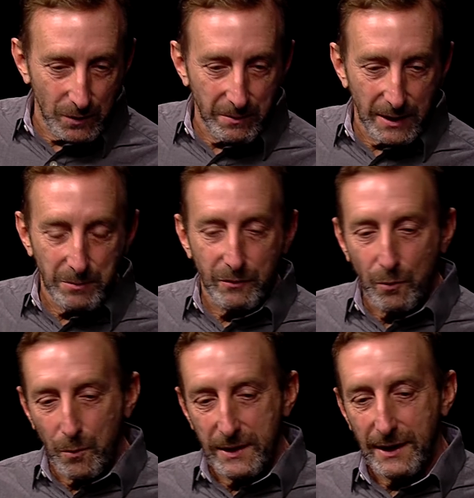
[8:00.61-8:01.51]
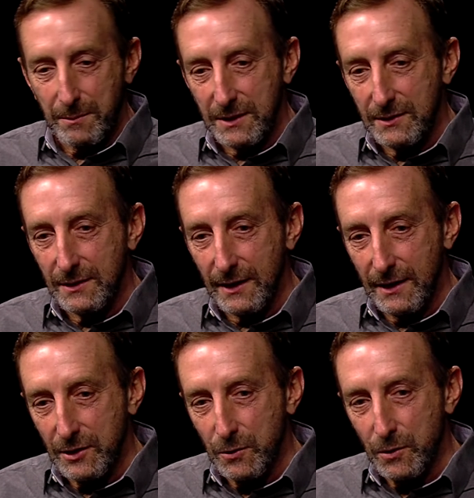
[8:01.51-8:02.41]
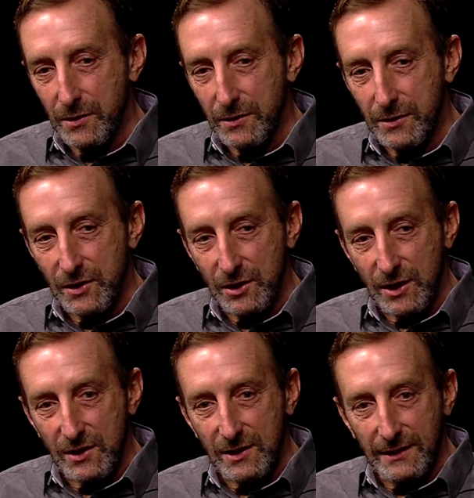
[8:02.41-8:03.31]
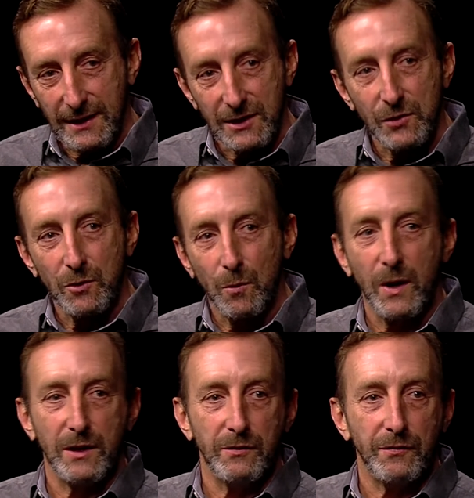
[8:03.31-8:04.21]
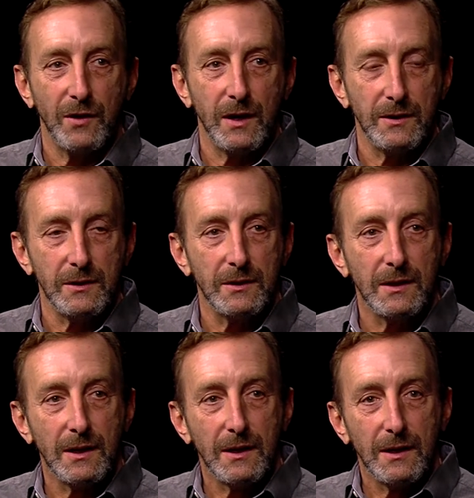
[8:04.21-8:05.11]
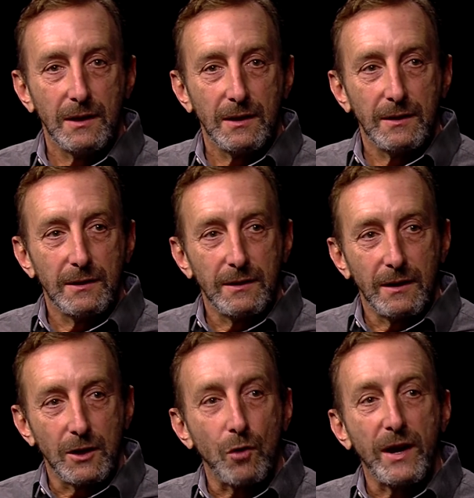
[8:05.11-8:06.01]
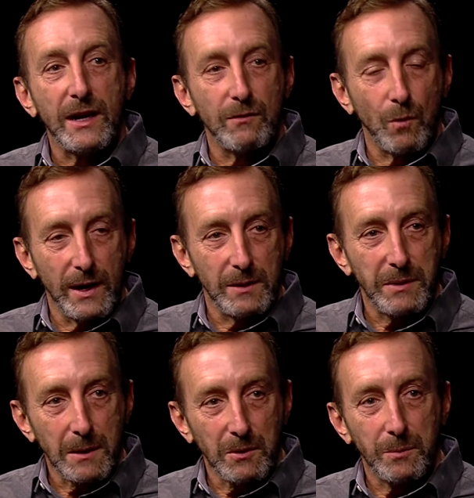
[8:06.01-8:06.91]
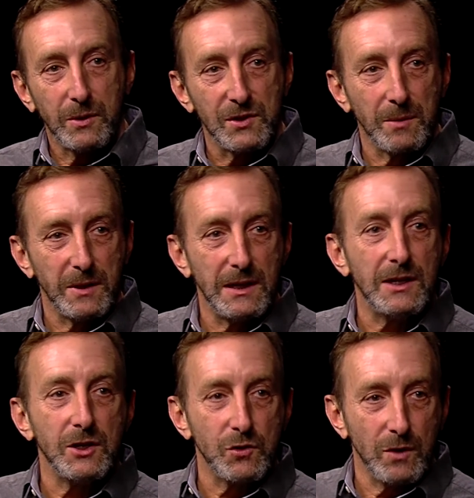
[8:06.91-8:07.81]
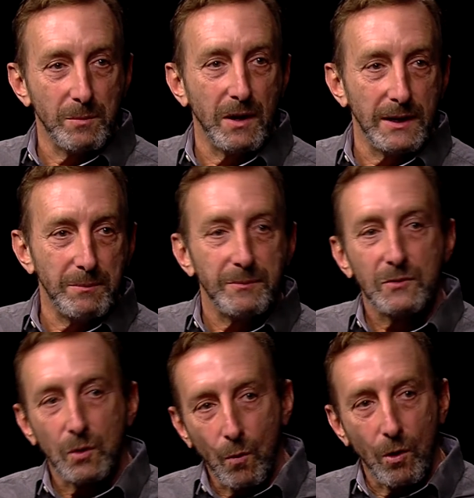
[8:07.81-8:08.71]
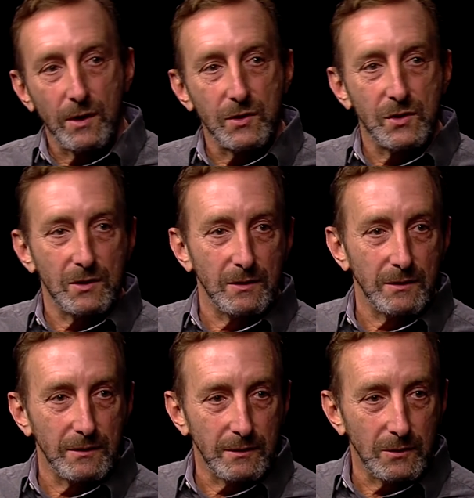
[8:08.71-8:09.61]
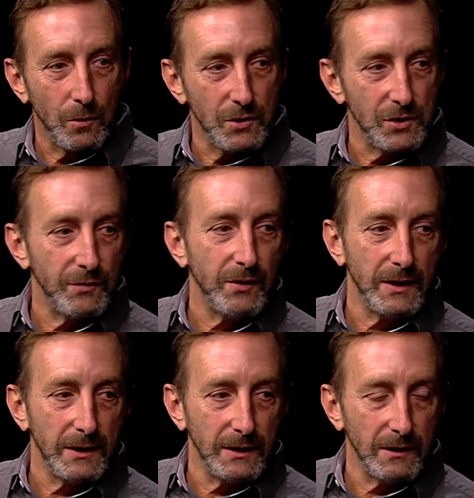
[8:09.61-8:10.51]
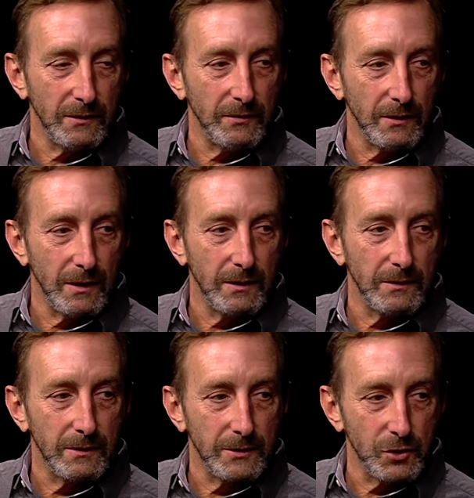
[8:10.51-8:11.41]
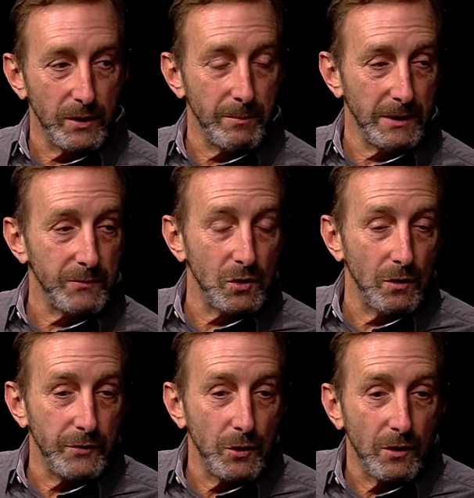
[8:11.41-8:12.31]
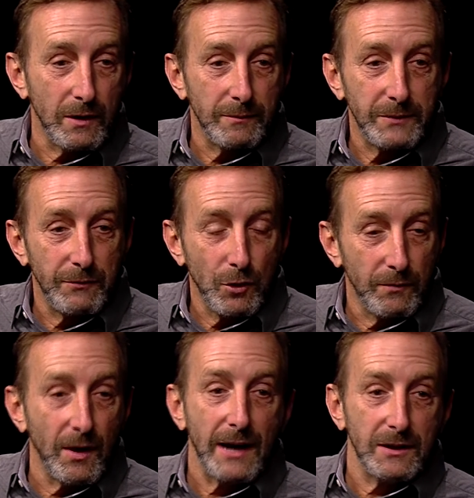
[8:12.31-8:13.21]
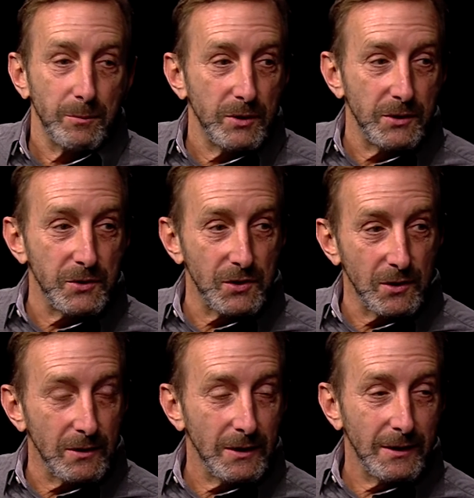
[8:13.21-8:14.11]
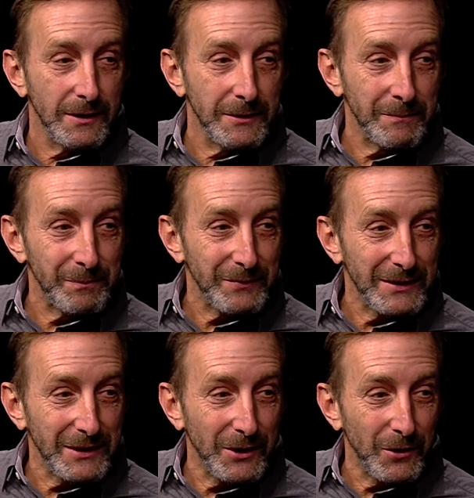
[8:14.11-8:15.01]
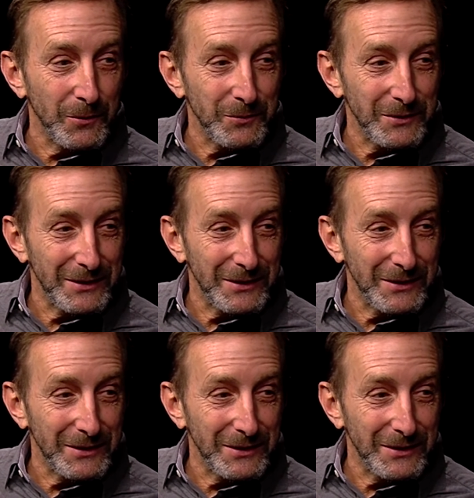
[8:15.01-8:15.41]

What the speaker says: you had made before we came in today, and you were suggesting that is there a way to fund, a creative way to be able to put some of the industry money towards the funding of treatment. So if you're a vodka producer, do